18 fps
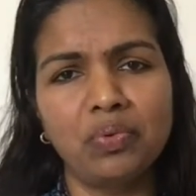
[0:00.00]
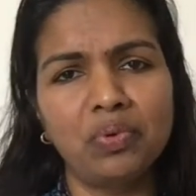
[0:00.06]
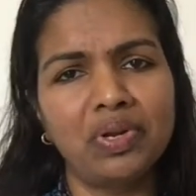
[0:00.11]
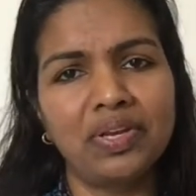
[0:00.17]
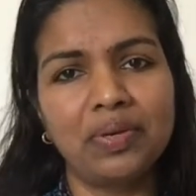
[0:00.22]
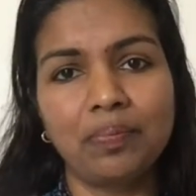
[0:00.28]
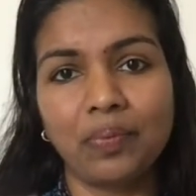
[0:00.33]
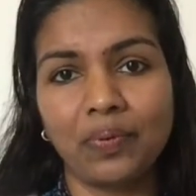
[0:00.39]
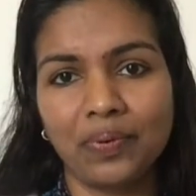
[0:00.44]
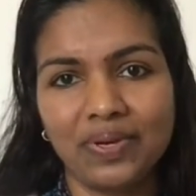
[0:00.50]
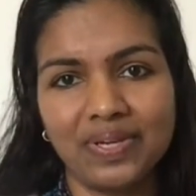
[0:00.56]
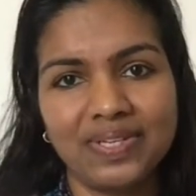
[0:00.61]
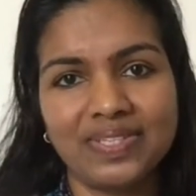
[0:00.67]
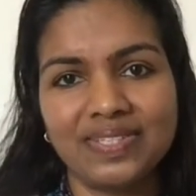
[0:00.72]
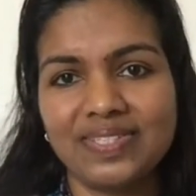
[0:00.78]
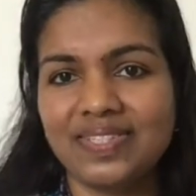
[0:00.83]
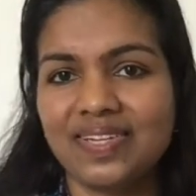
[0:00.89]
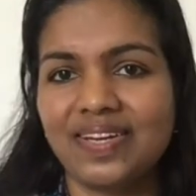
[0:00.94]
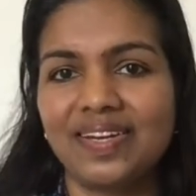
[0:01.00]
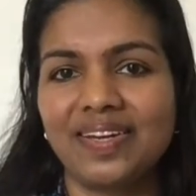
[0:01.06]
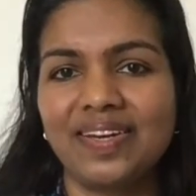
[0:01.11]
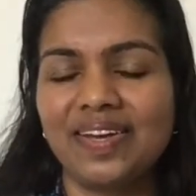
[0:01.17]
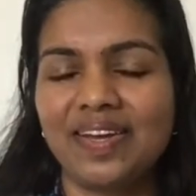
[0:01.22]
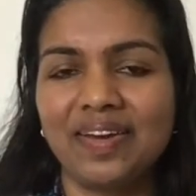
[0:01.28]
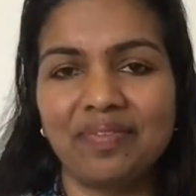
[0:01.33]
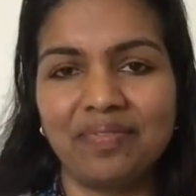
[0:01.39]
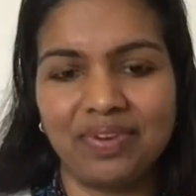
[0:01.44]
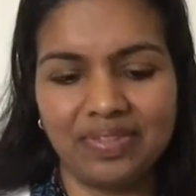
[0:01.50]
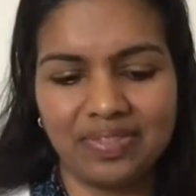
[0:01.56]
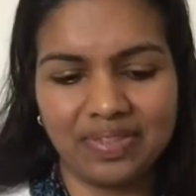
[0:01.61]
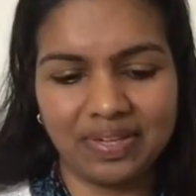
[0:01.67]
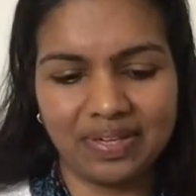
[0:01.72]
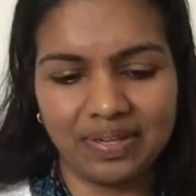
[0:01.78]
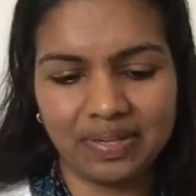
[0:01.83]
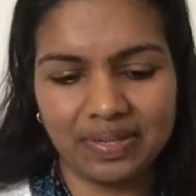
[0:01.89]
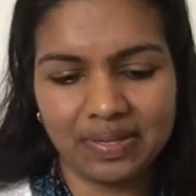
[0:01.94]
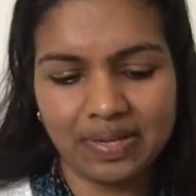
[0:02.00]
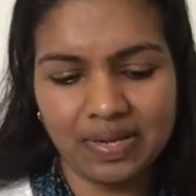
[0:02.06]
bullet points and everything.